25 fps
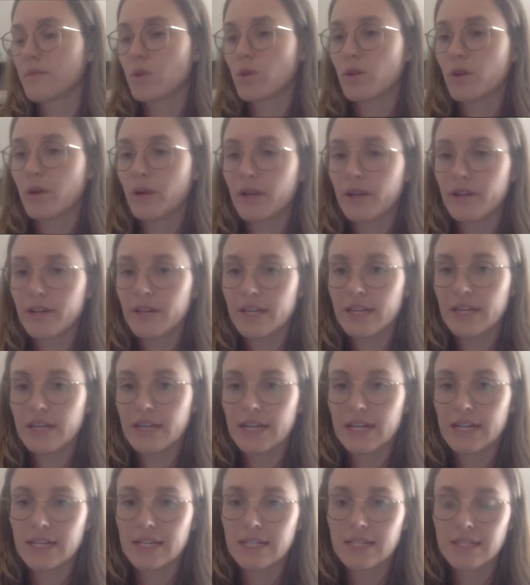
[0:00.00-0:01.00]
query
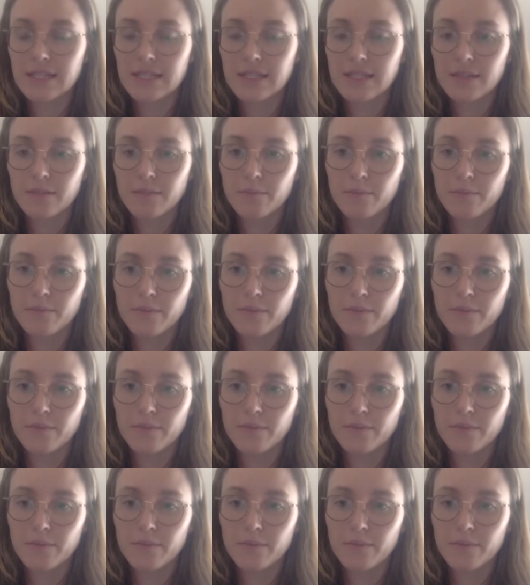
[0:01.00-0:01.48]
as